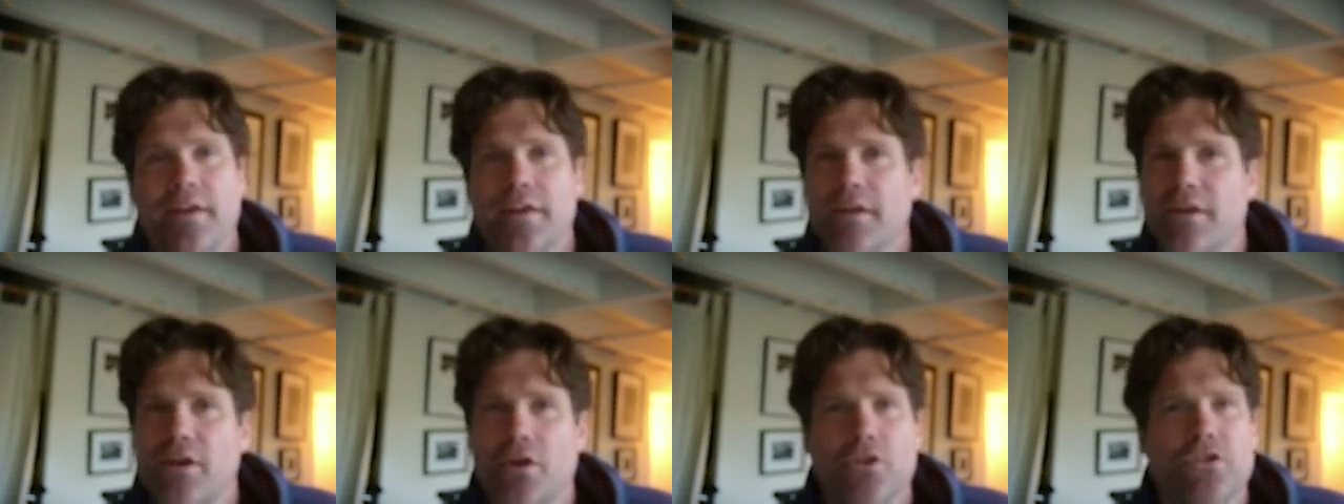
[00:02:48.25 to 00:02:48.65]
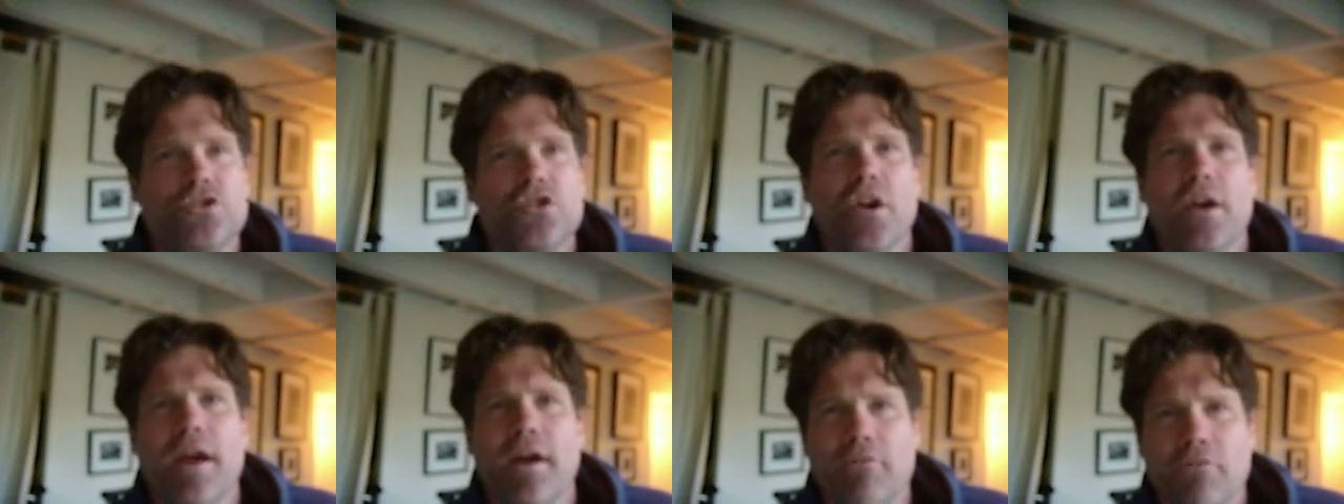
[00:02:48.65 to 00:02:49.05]
You know, it
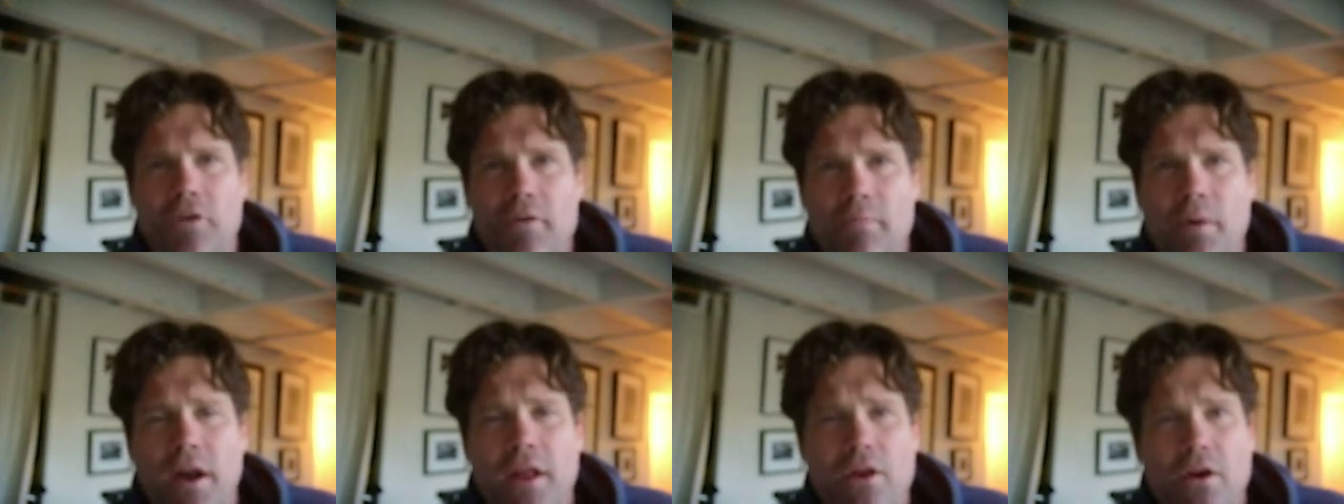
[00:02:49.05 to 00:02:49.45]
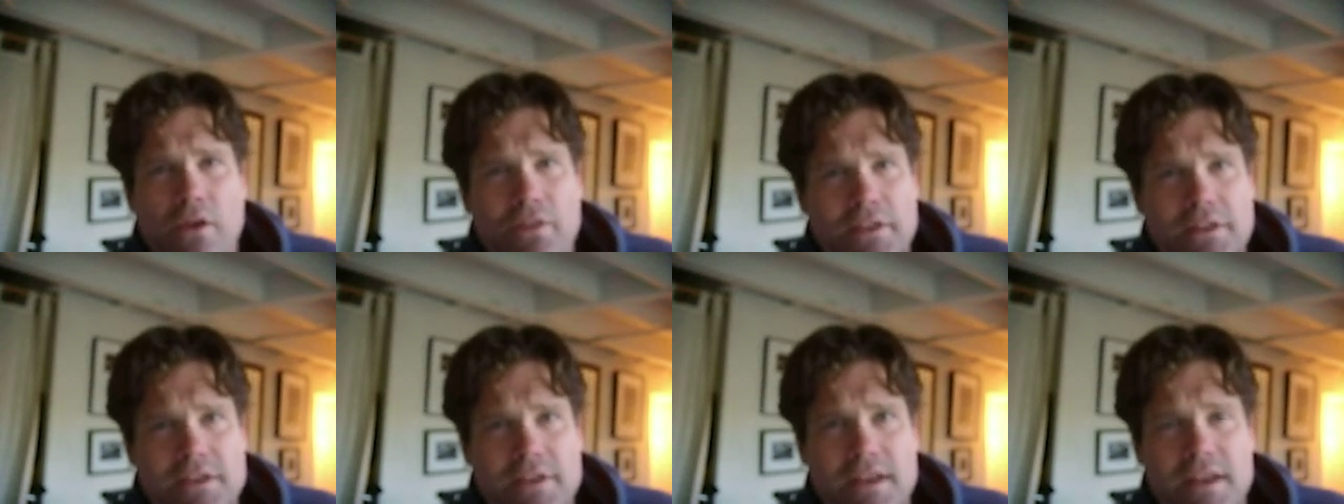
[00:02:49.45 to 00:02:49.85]
took everybody on
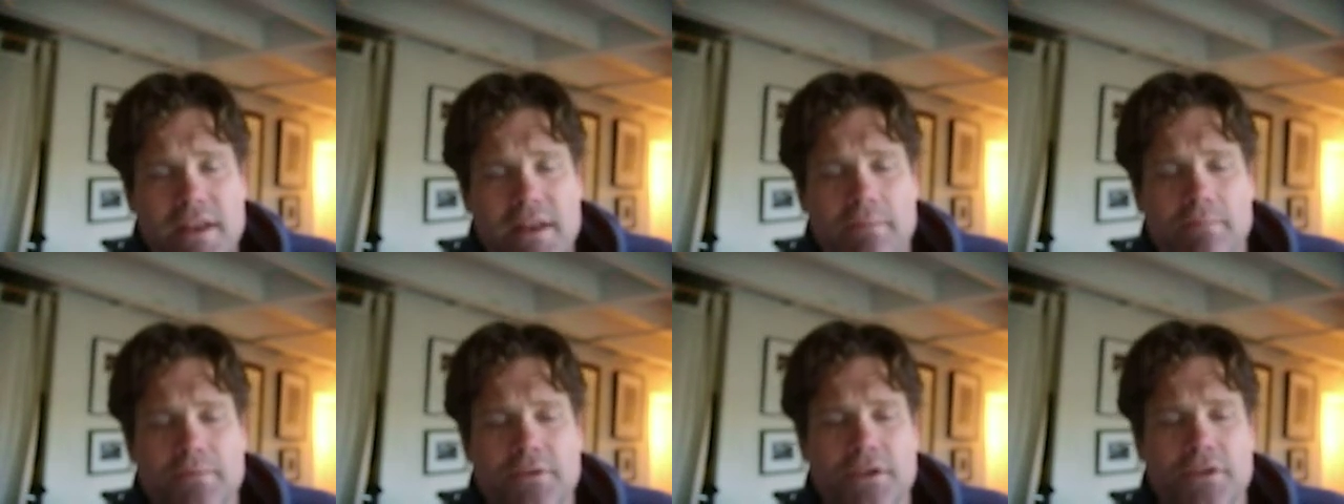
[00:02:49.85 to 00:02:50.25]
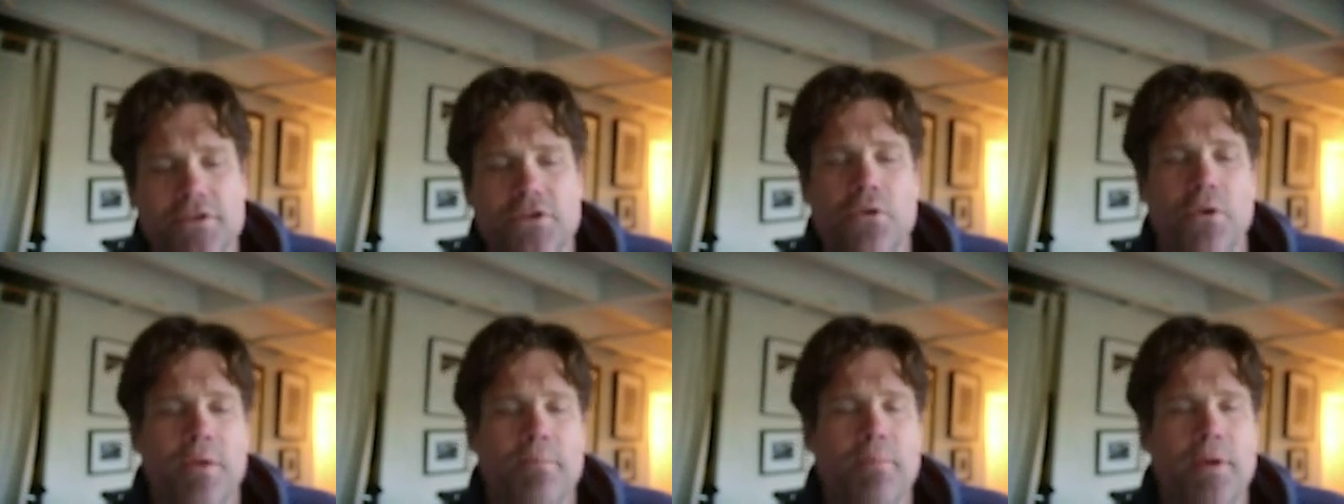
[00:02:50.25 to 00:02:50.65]
the team to
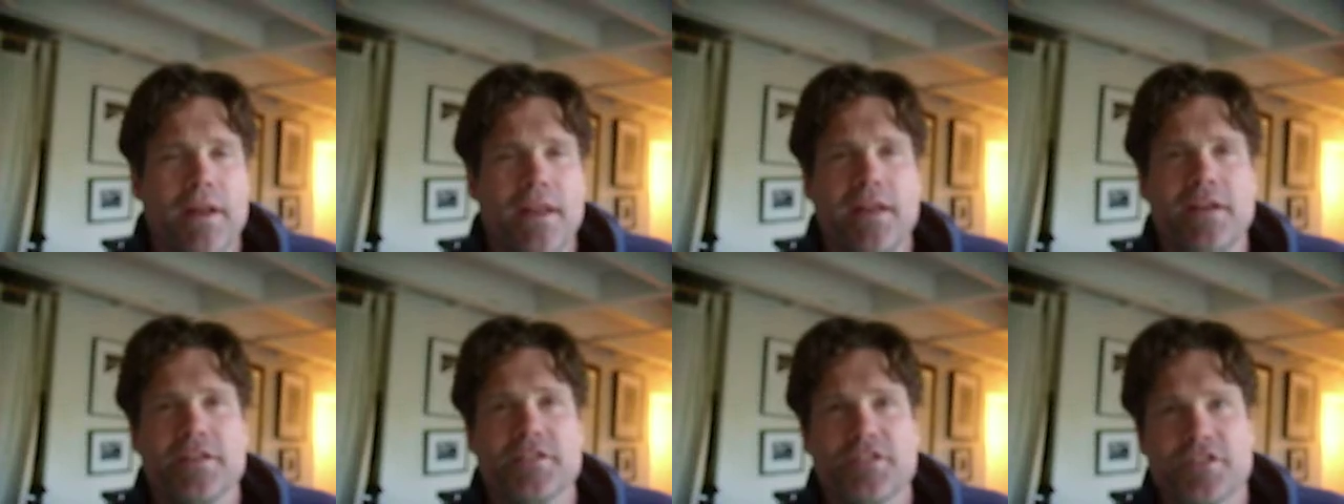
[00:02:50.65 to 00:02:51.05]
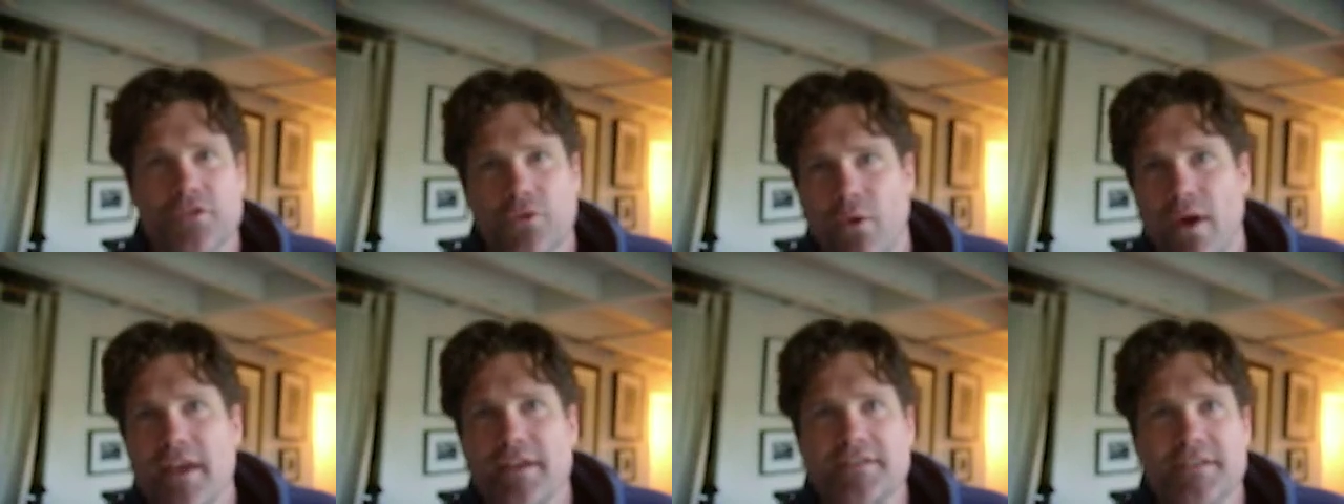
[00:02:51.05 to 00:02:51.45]
do it, but he
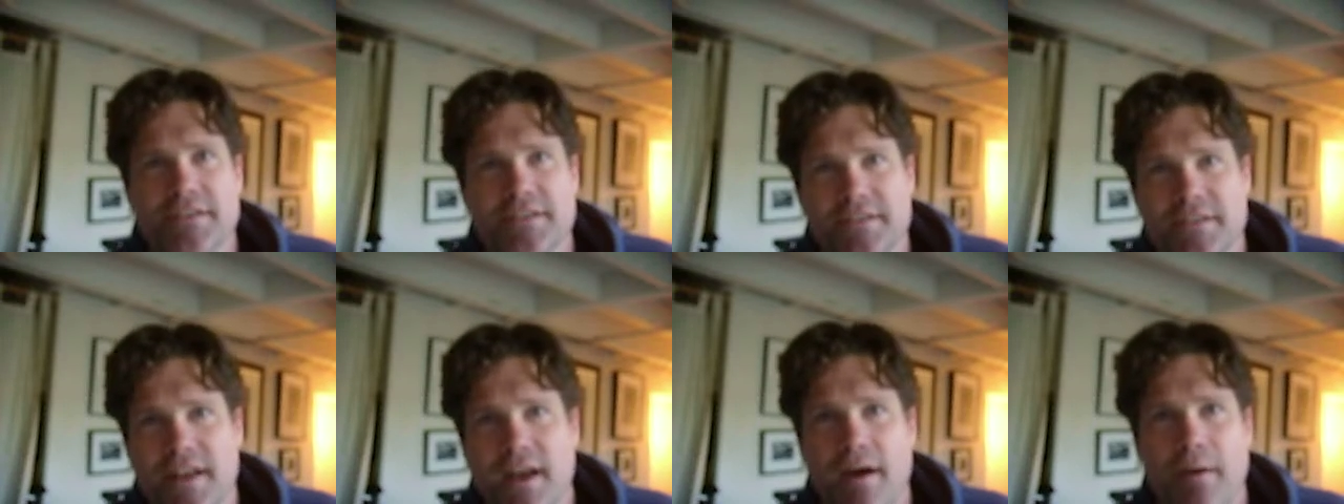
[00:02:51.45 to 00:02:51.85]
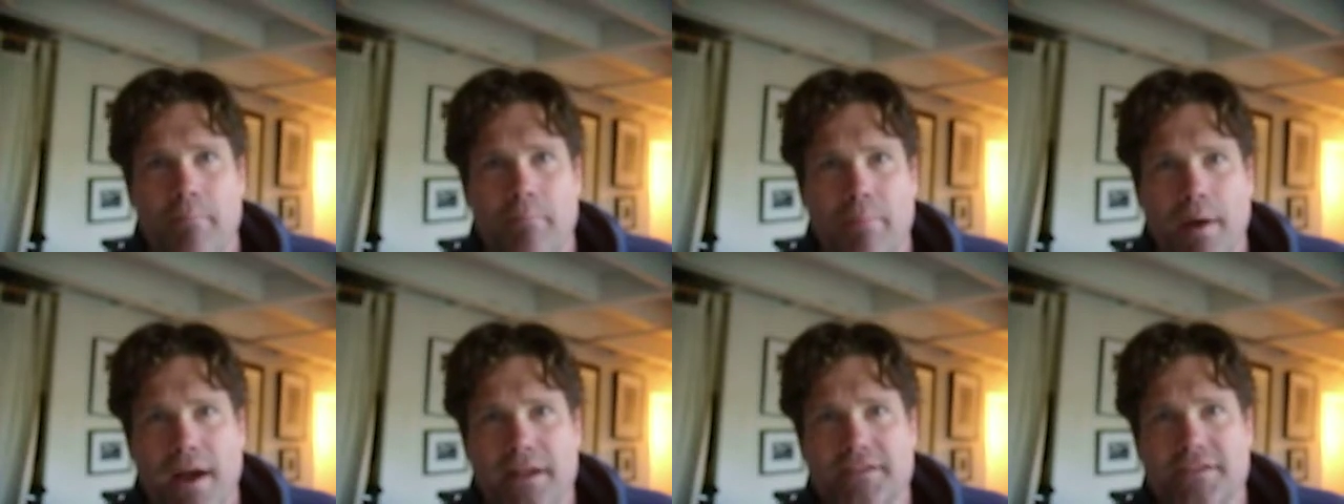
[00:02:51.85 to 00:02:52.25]
disgraces them
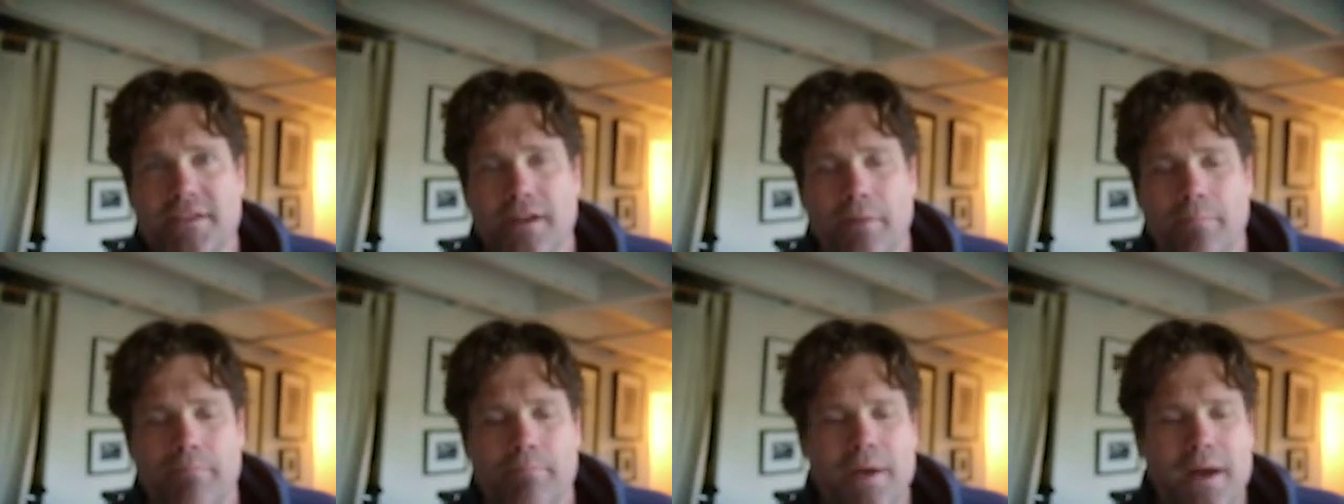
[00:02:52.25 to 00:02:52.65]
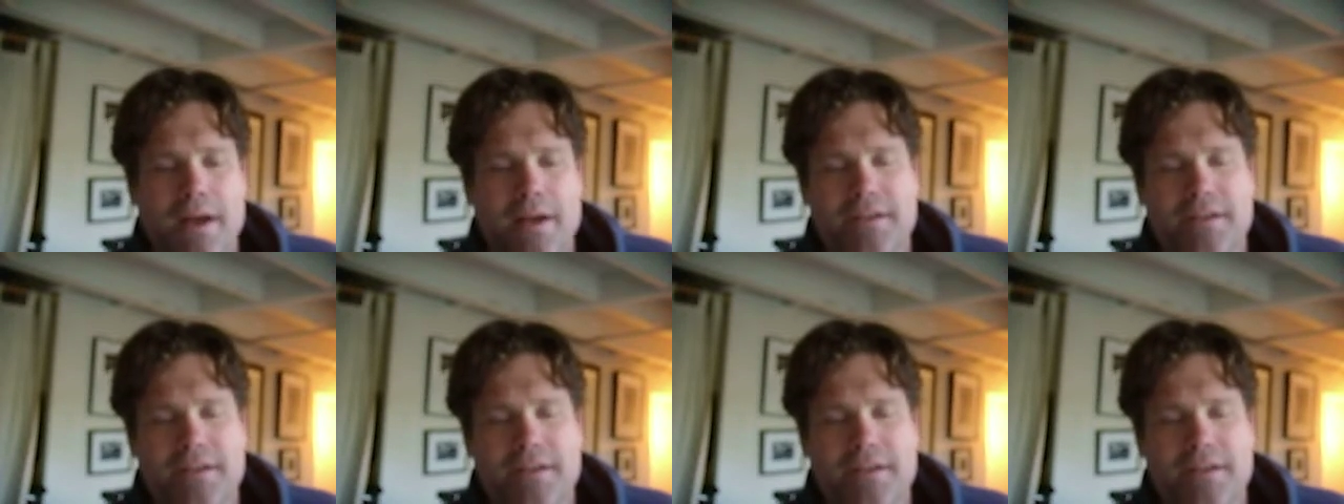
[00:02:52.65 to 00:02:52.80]
by some